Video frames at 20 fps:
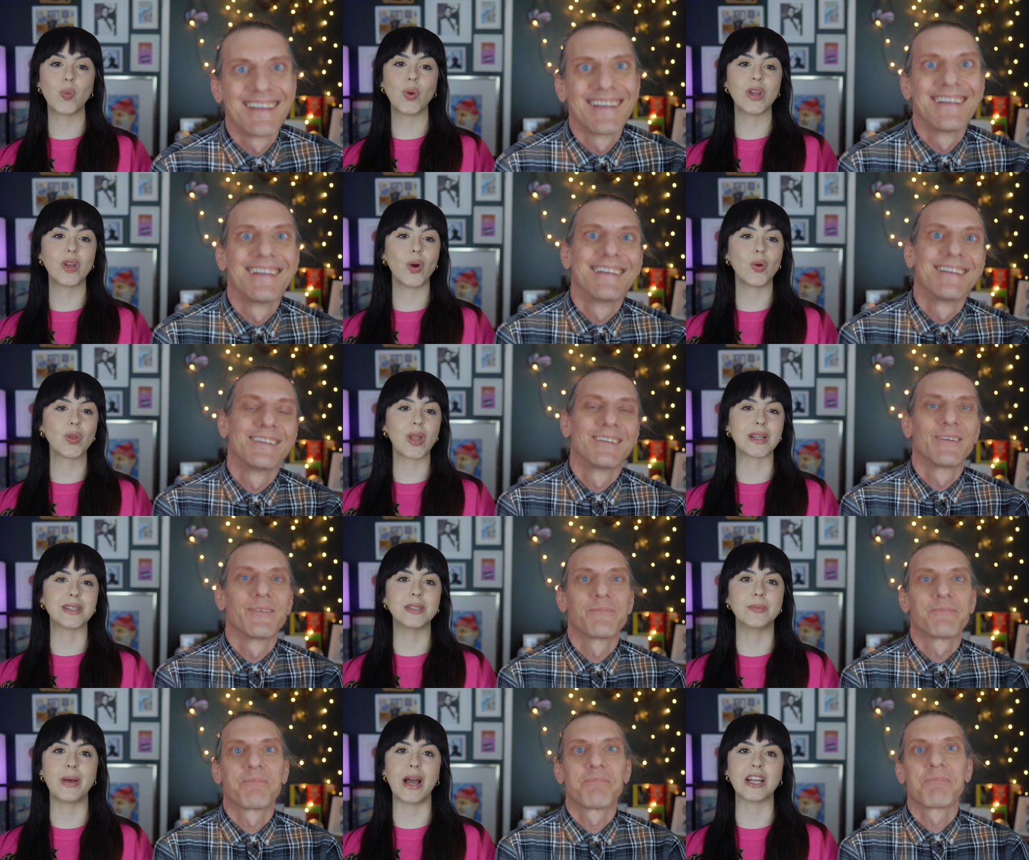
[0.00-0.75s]
Speaker 1: we don't like
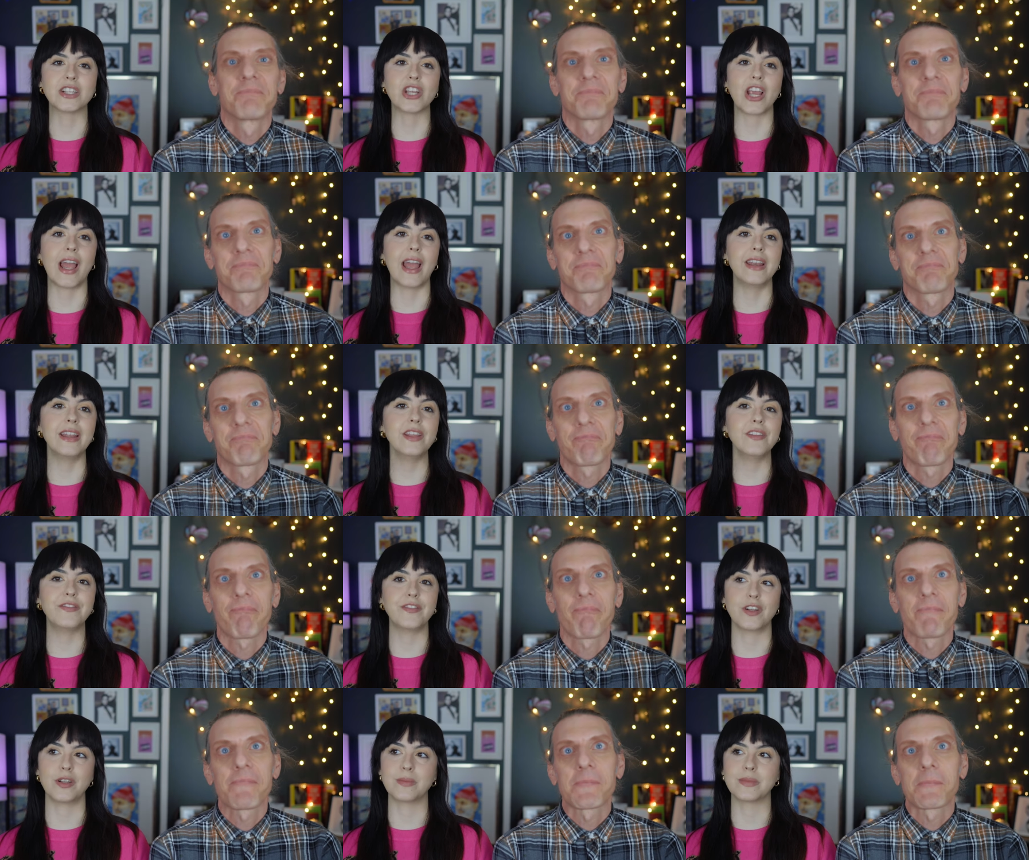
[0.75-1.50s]
to bash any
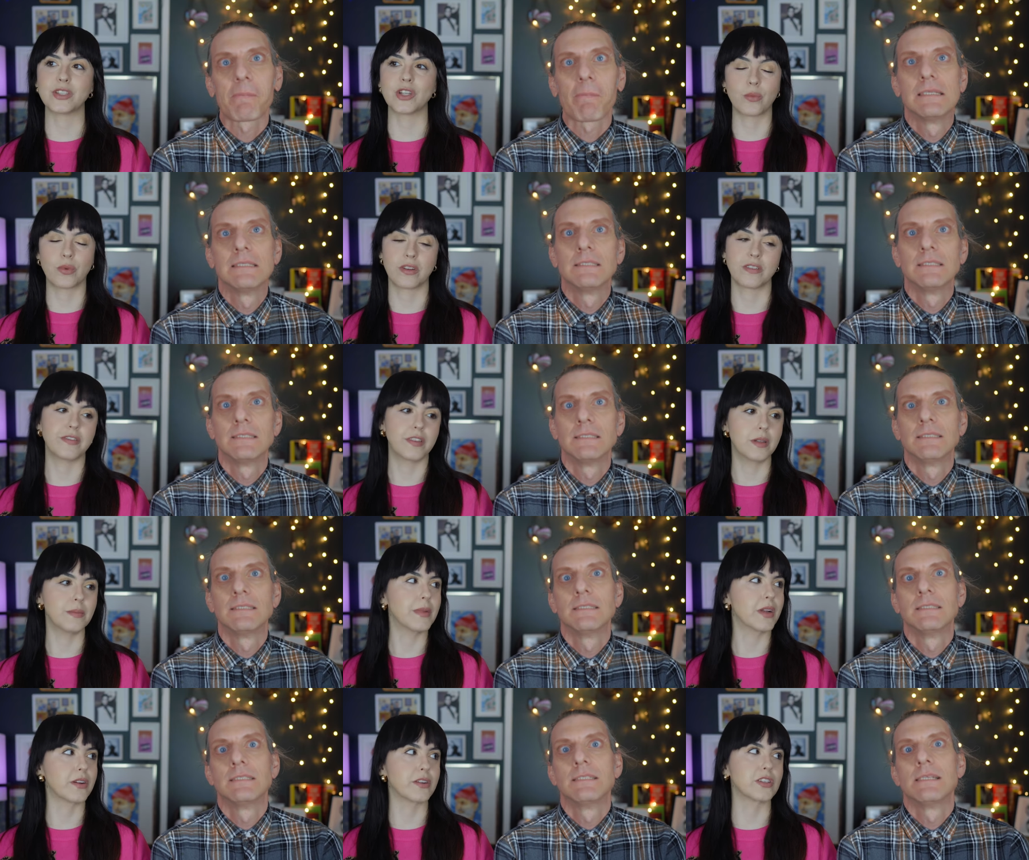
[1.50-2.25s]
films. We're
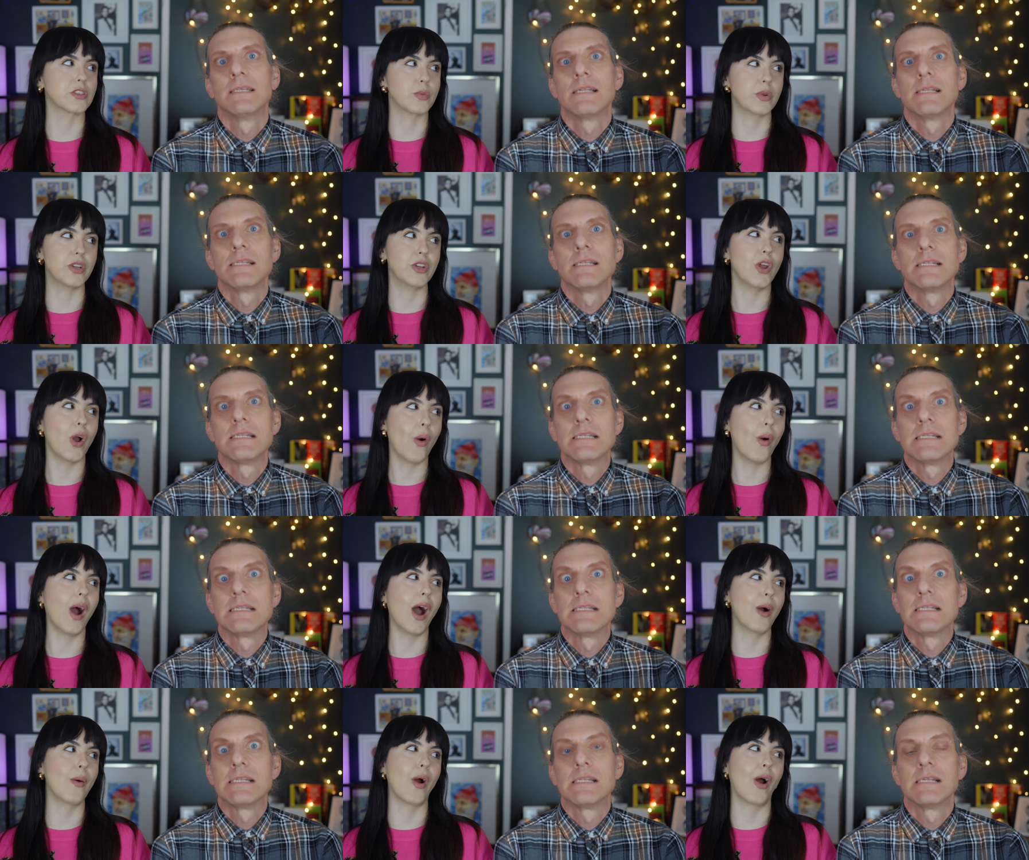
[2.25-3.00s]
filmmakers. We know
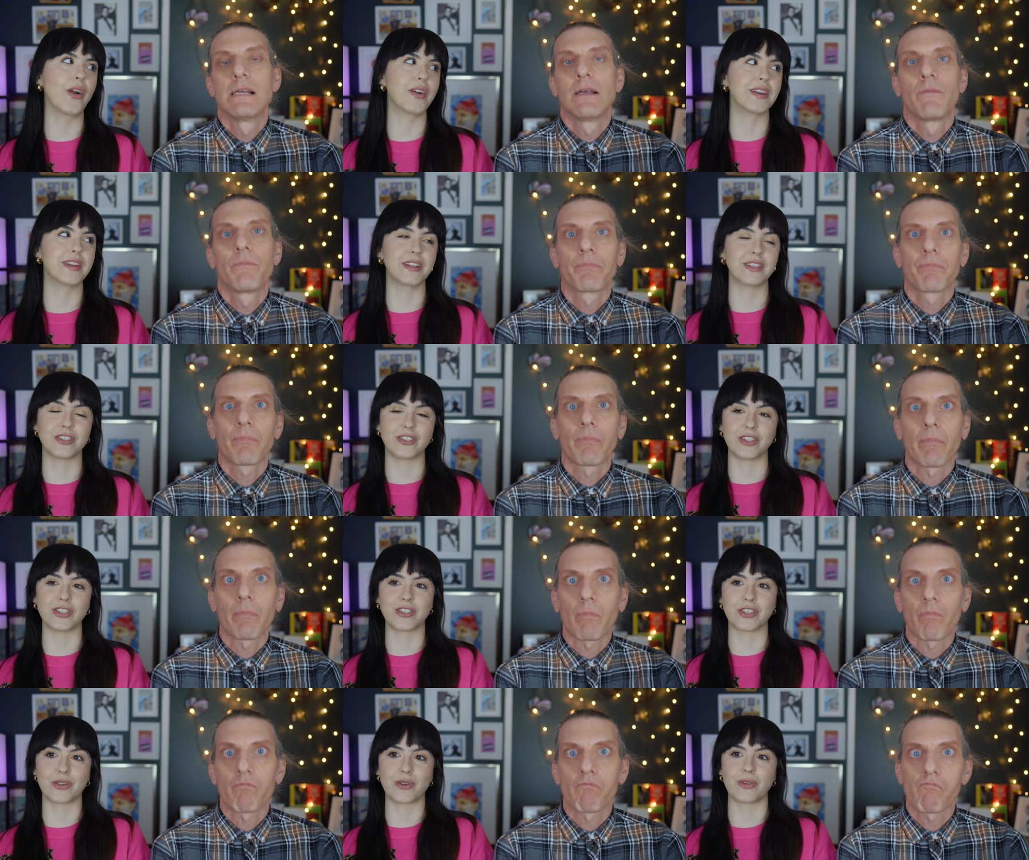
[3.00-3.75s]
how hard it is
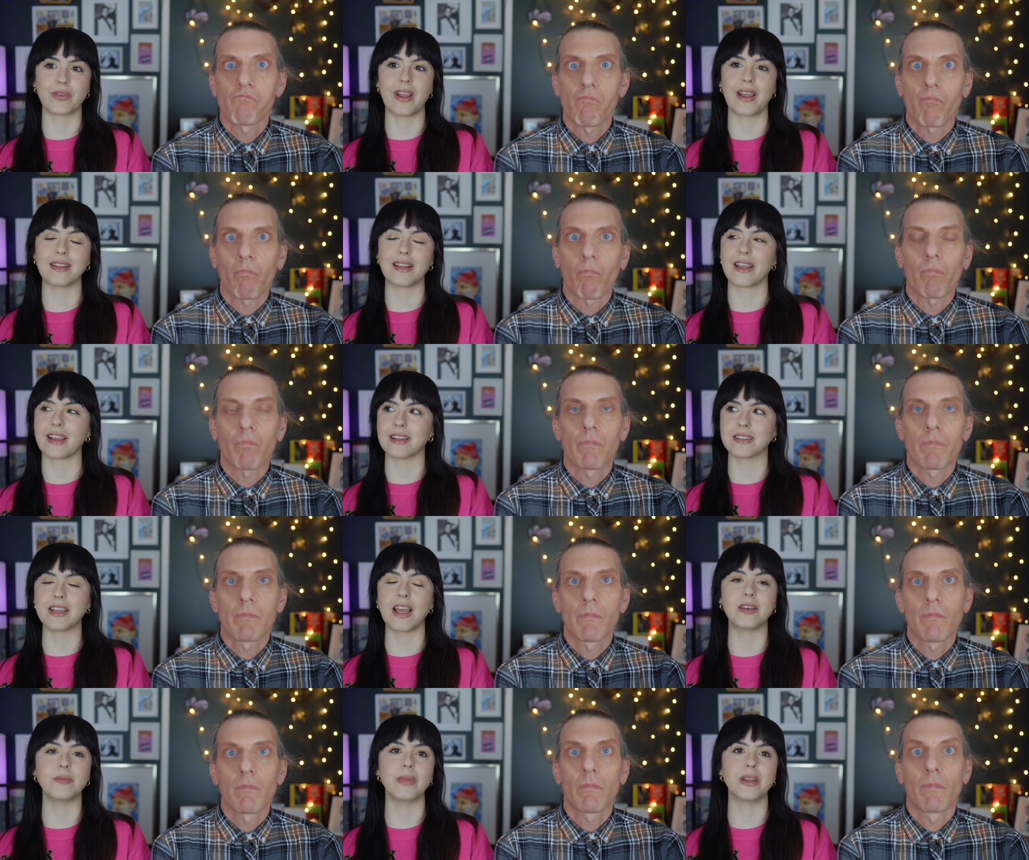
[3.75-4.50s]
just to create like a
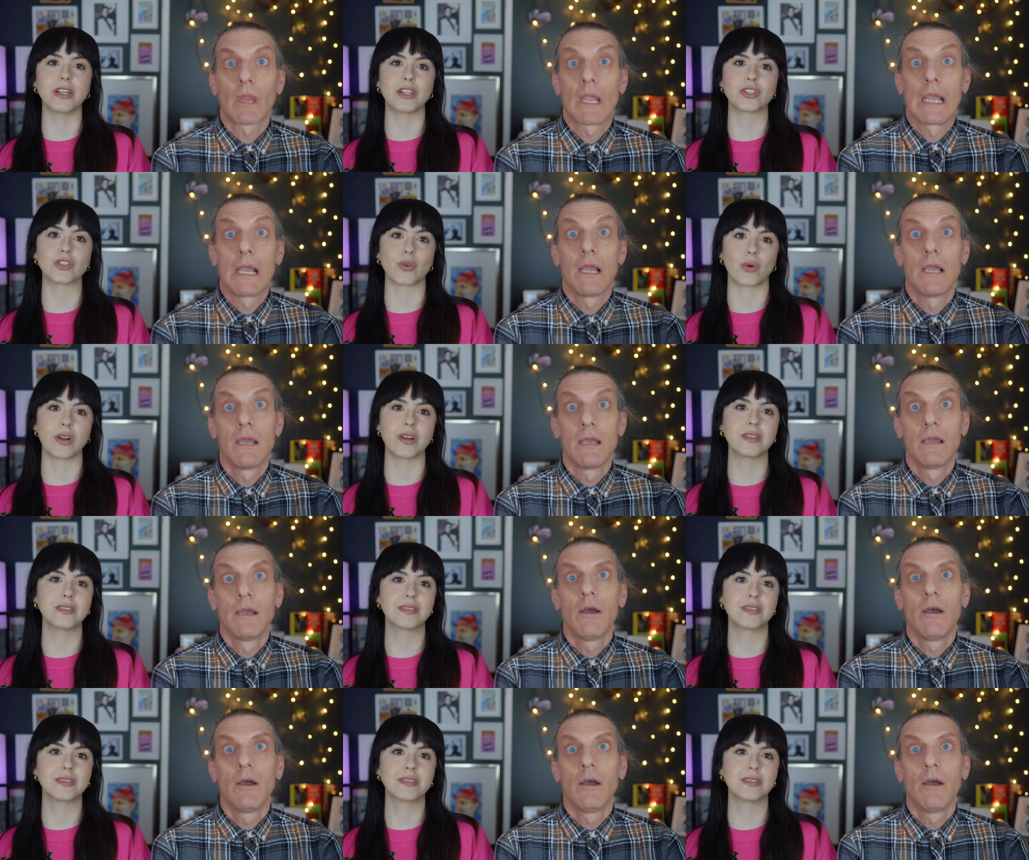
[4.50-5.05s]
10-minute short.